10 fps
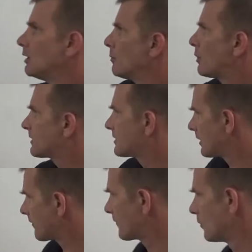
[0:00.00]
Picked
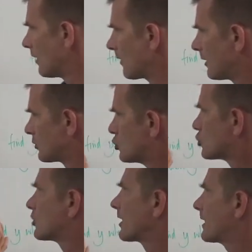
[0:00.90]
out a few other
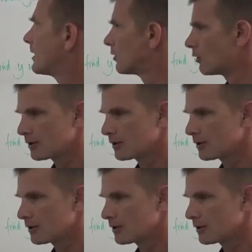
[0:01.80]
trickier